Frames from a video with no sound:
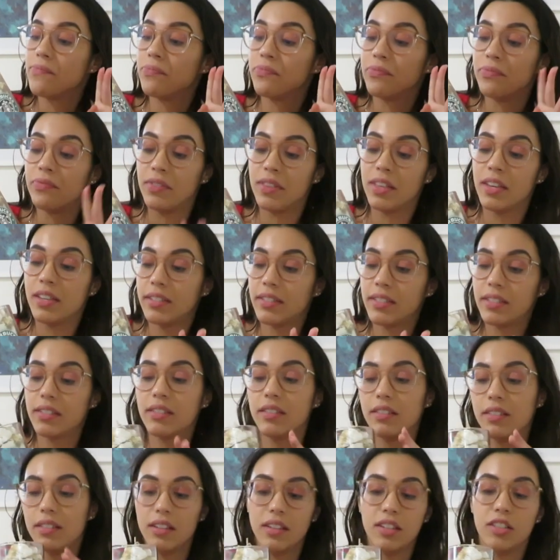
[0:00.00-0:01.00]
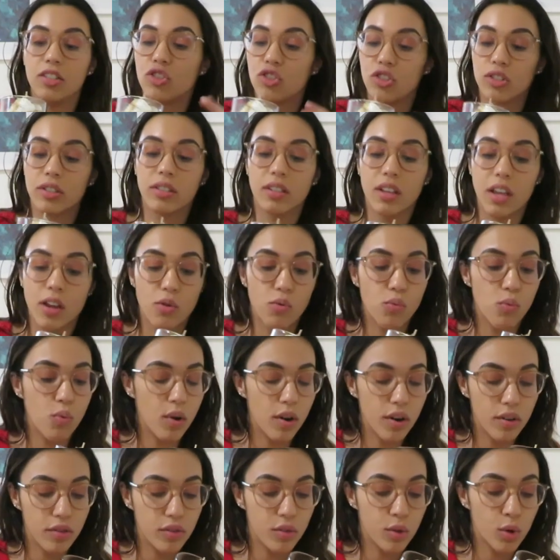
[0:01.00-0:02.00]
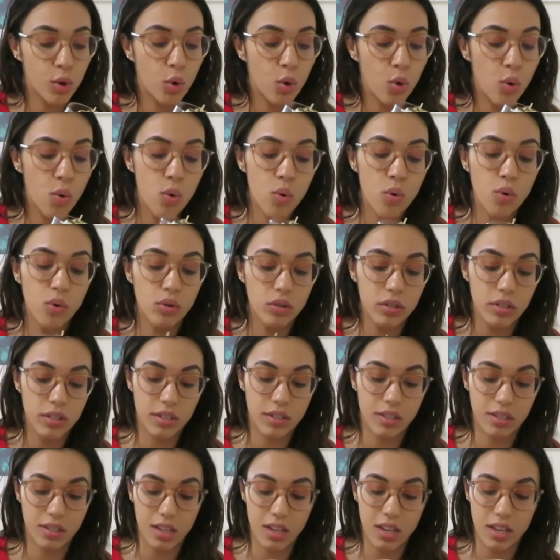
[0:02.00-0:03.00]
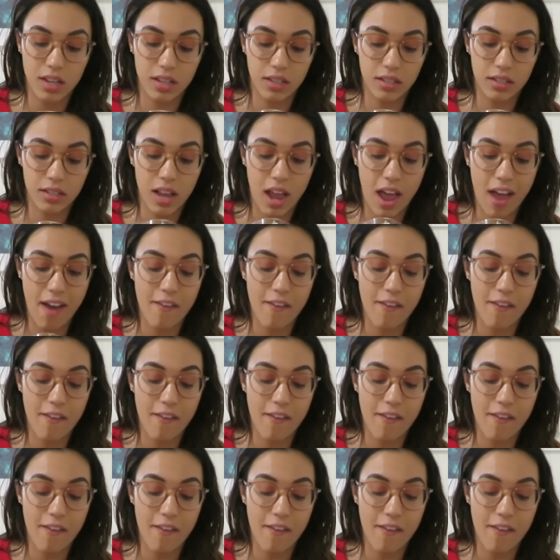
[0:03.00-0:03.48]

this is just like one of the coolest things